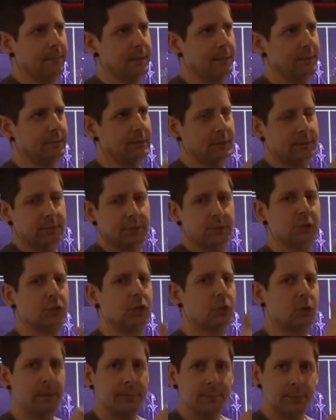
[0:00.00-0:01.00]
gives us a
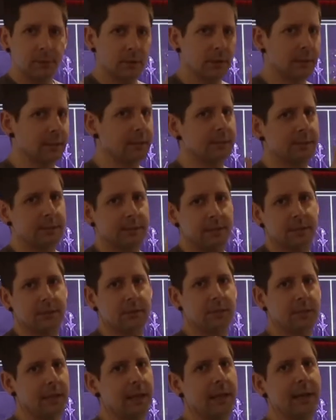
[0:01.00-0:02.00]
script or at least their
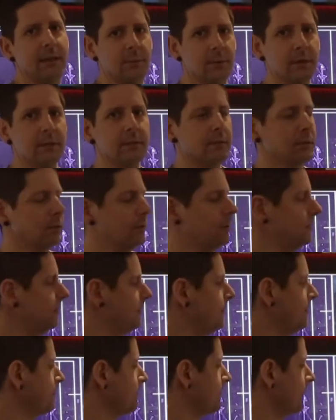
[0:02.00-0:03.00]
slide run through.
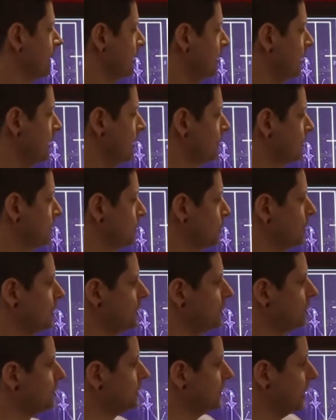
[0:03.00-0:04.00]
So we
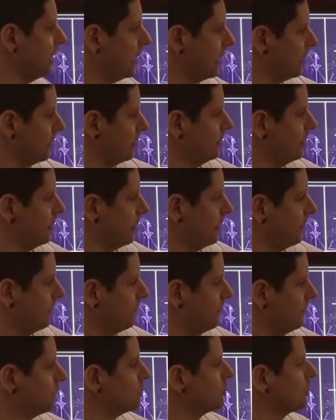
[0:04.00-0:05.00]
use
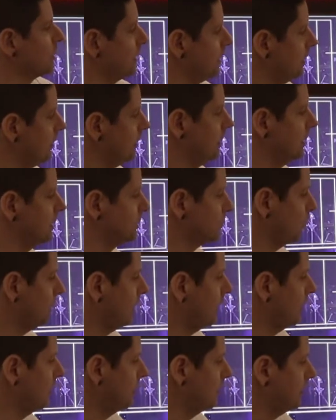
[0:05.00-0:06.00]
that visually as
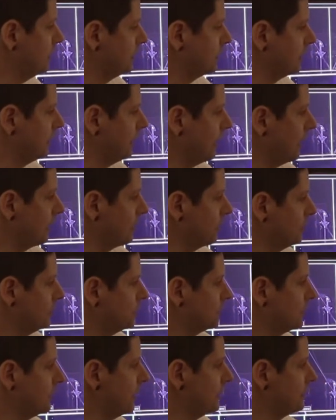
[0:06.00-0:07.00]
well in the gathering.
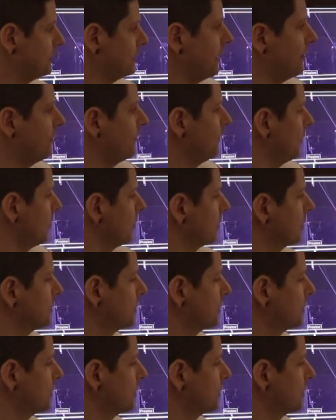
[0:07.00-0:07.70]
So that's that far